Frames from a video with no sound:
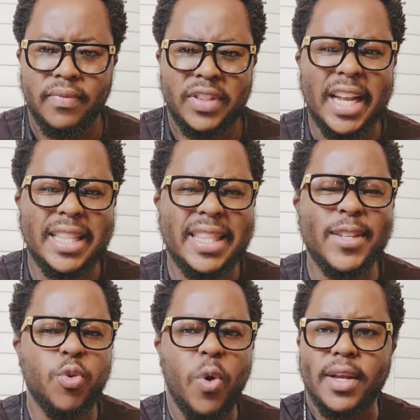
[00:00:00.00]
that
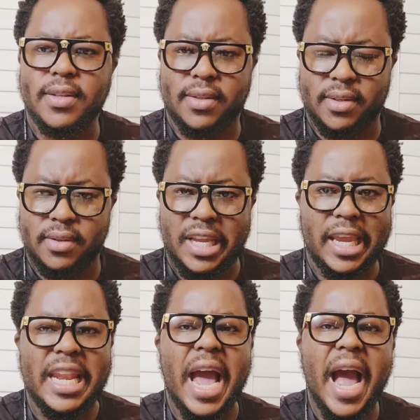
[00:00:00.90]
this was
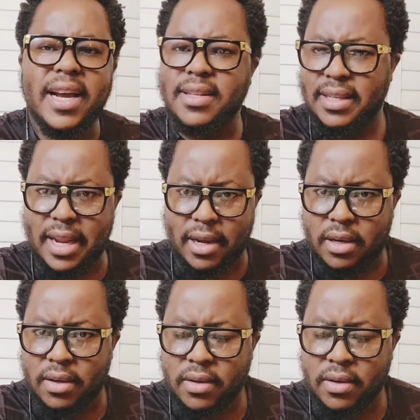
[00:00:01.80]
an accident.